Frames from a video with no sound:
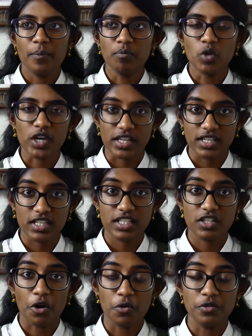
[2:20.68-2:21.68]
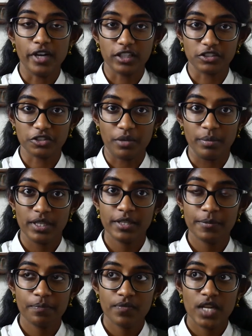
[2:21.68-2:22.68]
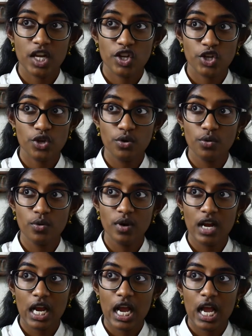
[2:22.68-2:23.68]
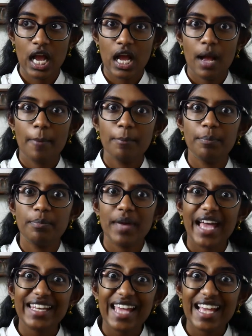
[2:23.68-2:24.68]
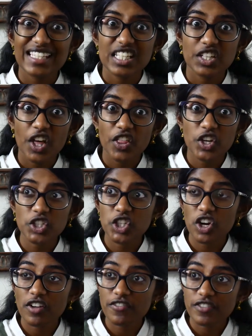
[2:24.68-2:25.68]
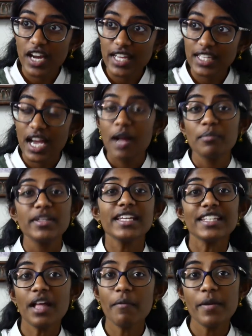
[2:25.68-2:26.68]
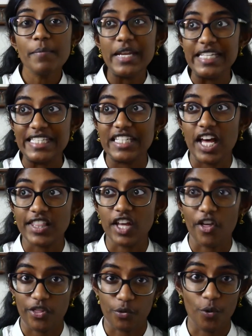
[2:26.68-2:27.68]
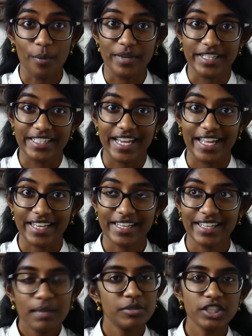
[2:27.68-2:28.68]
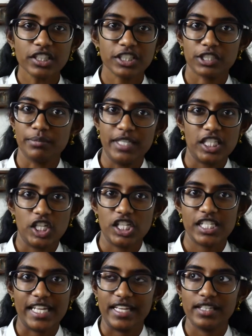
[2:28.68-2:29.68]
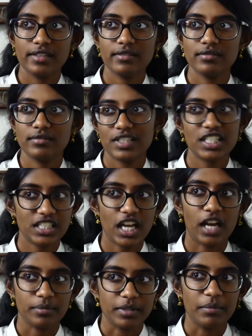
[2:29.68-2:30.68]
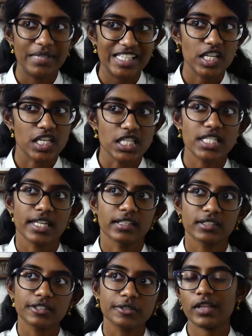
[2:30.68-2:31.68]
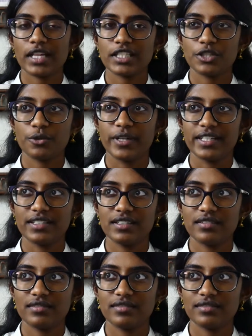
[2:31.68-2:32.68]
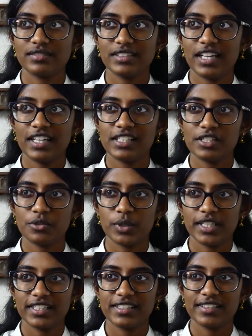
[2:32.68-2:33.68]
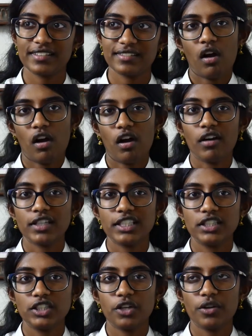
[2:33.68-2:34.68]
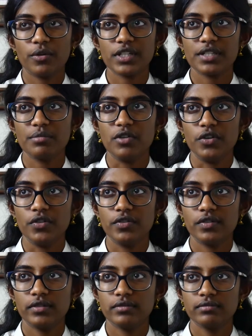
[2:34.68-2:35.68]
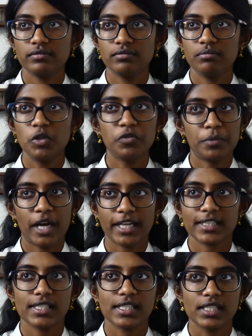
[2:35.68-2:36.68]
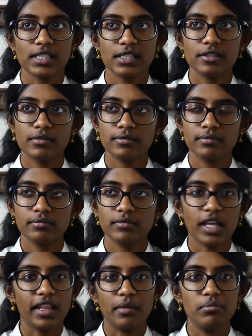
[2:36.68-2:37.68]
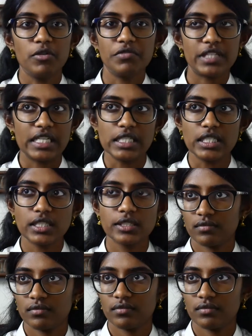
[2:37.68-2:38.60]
Morgan doesn't know who Donald Trump is. Two. Ben has another girlfriend? Please tell me Mindy's not the other woman again. I'm sure there's a misunderstanding. There's gotta be a misunderstanding. That's a twist. That's a twist. Aw, Jody wants to move. Move practices. Not like move cities.